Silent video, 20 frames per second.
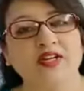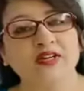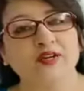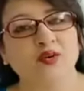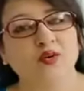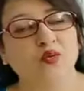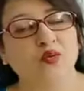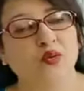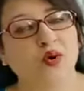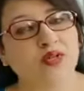
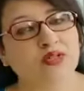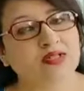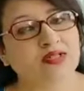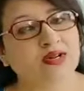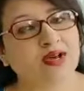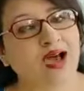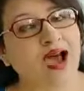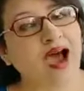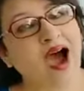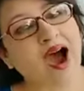water
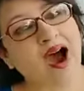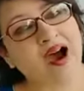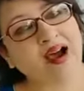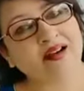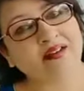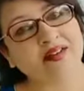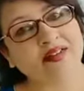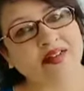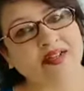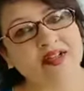are
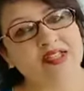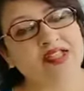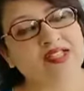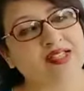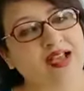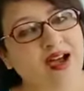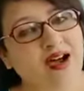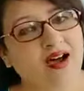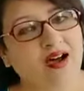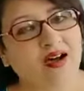the
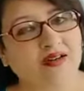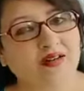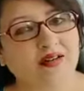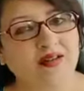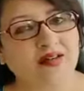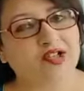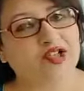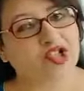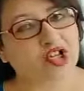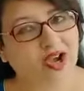
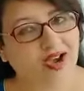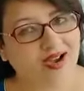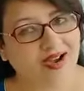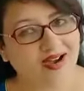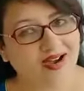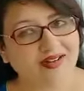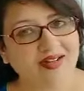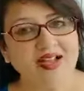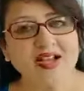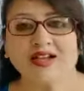shark,
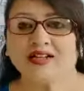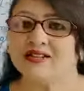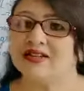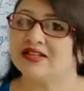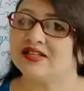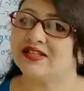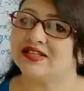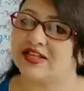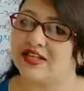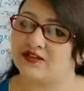the
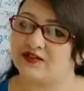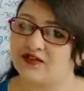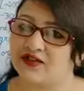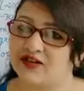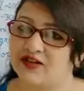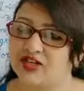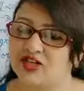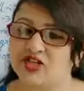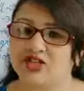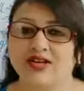sea fish,
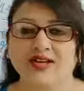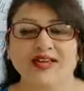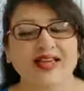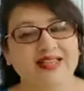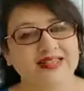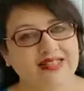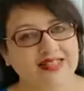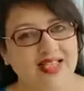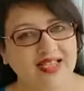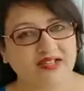
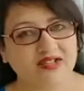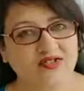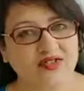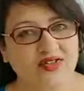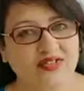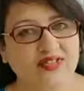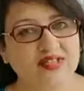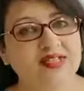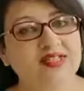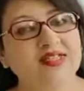etc., the
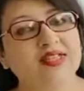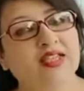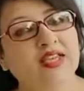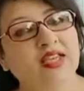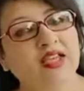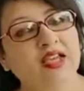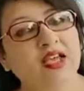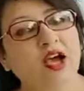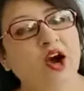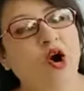sea
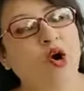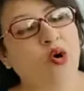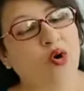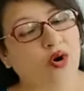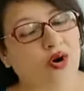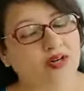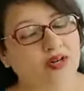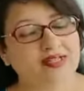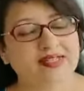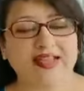horse,
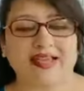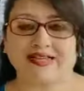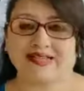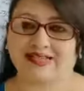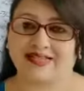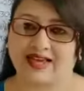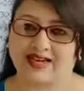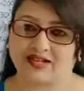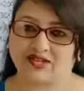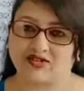
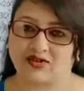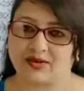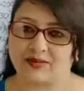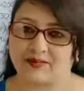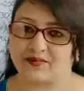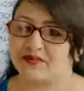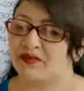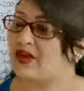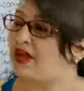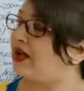etc.
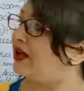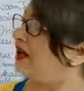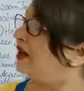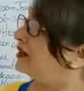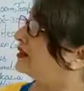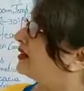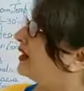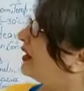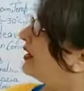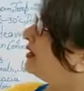
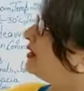Then the